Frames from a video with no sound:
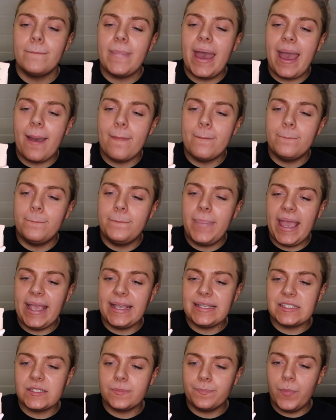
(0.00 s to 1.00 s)
Matte
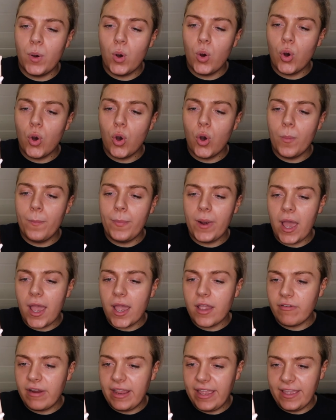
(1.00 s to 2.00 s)
Base Pore
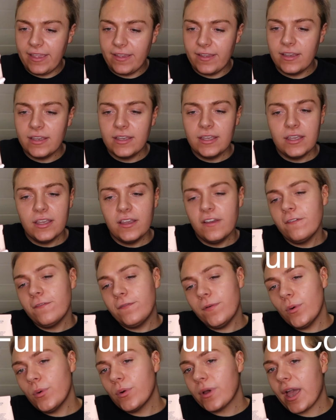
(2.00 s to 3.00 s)
Blurring
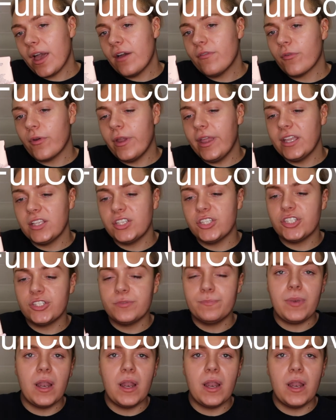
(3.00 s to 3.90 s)
Full Coverage